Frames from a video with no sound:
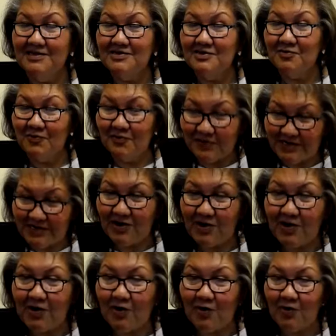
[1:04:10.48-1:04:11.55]
So when we
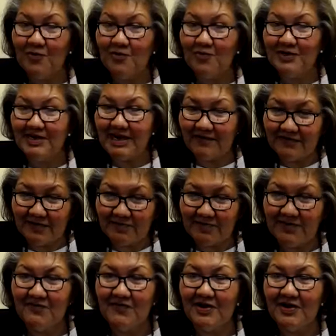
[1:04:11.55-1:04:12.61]
go, we'd have to
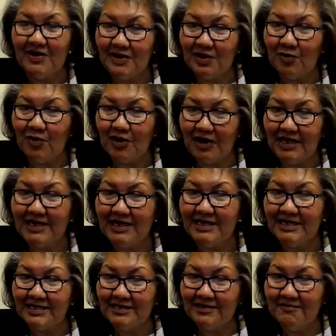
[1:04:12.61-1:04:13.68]
be very quiet.